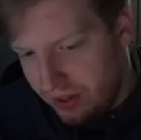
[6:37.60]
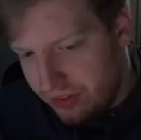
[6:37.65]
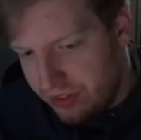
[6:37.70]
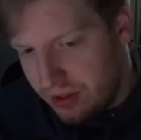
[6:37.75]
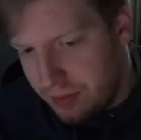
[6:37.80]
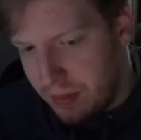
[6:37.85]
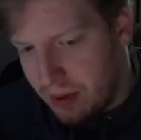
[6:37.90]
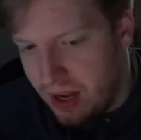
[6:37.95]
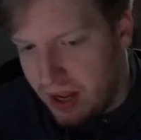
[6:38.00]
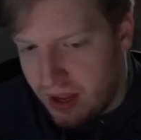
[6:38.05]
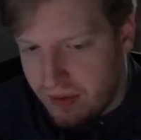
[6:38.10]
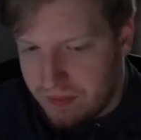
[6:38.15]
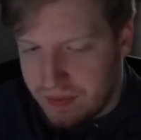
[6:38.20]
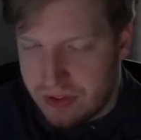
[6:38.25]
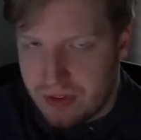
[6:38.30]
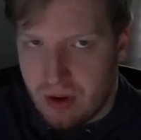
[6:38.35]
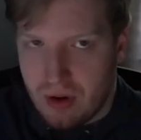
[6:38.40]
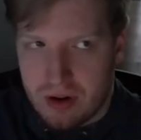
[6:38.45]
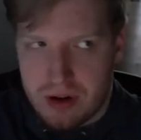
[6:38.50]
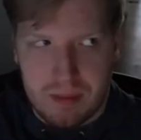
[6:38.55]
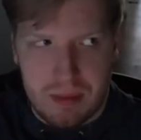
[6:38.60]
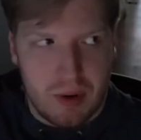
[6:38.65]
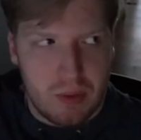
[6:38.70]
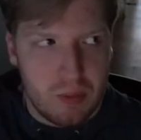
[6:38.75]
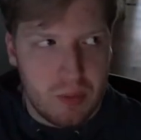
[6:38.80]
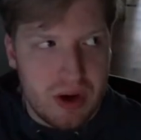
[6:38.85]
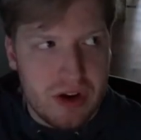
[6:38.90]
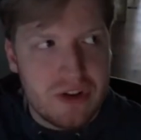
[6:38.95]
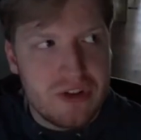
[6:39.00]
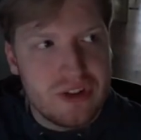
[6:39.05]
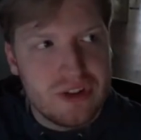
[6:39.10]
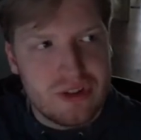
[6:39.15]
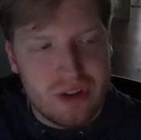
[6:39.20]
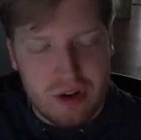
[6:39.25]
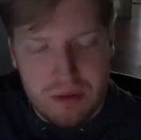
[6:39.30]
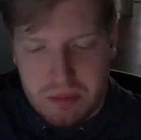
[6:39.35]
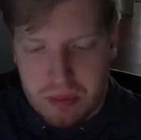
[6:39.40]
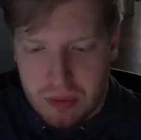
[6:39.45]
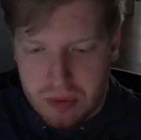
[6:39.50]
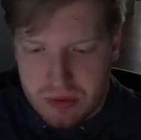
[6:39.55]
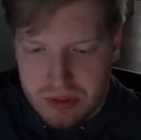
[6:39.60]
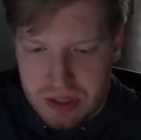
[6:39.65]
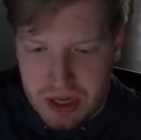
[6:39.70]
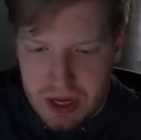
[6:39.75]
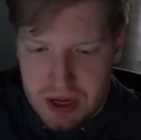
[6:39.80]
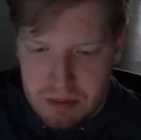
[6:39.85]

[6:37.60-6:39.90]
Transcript: tip I have is talking about raging Stoneborns.